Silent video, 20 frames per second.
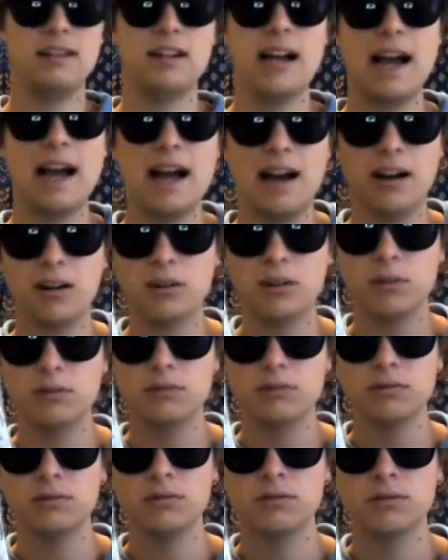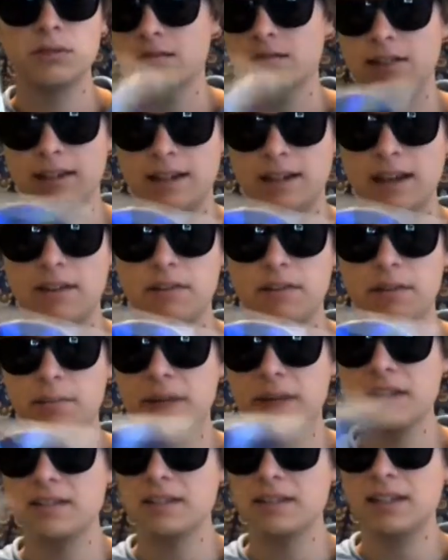how, like
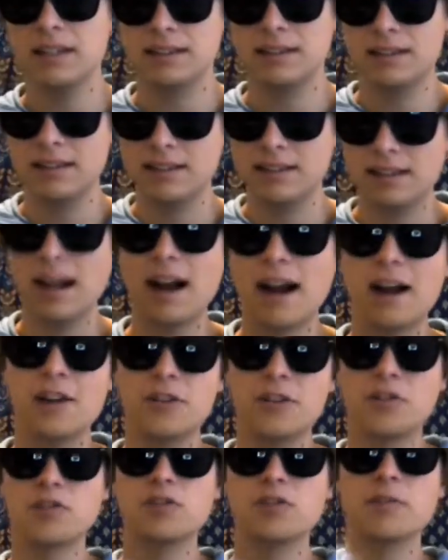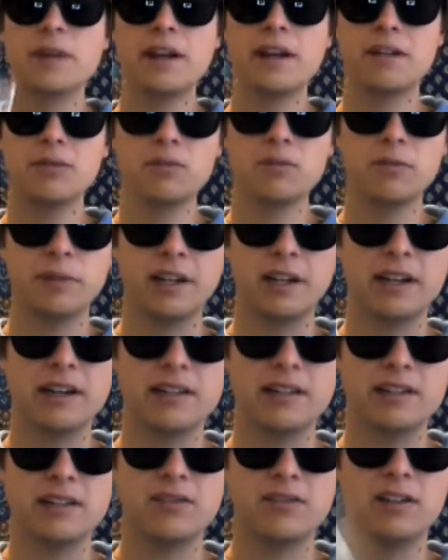basically it's the entire user manual but
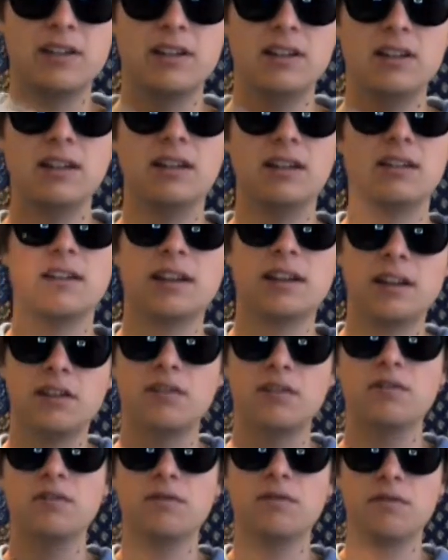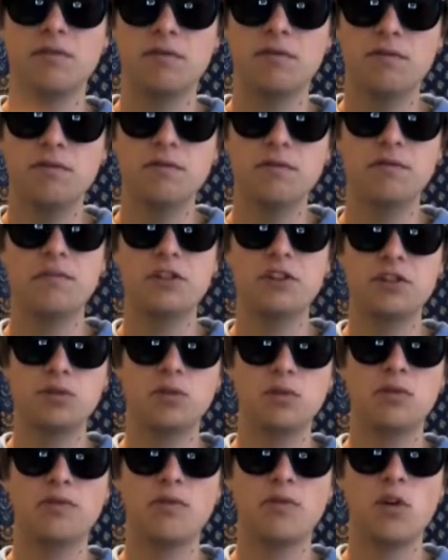in a DVD in like a
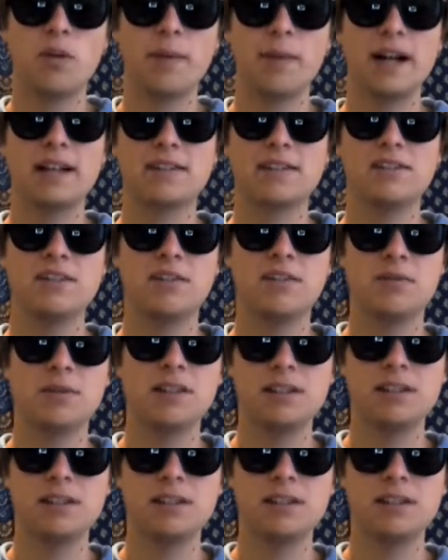visual format so you can